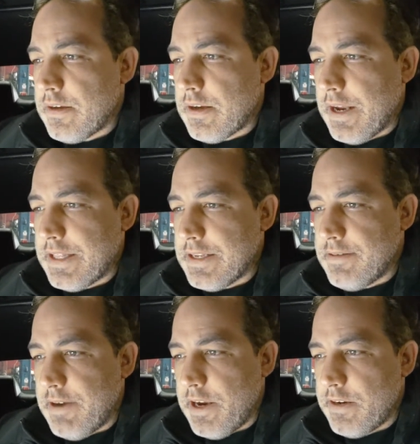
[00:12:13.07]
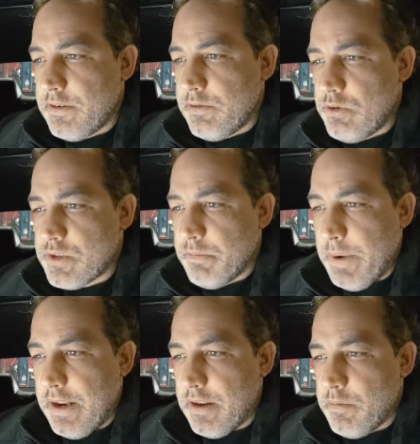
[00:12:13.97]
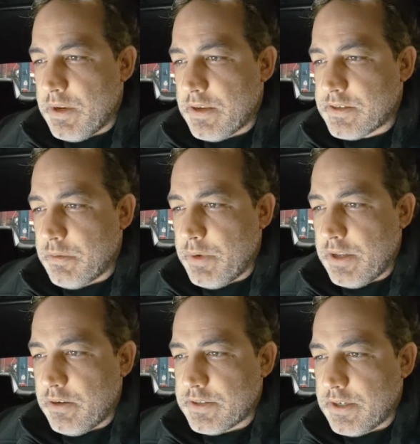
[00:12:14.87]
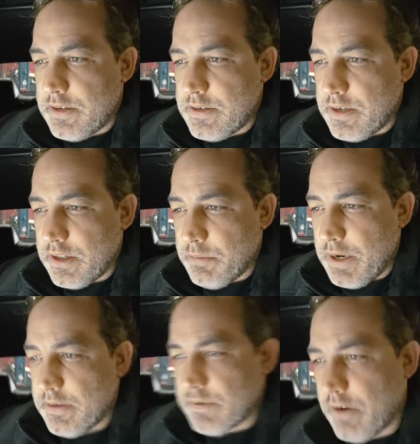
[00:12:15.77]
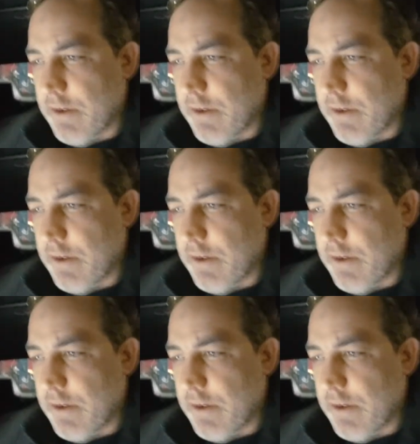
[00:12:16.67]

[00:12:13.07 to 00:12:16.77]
I had to use the beta because somebody else had done the beta.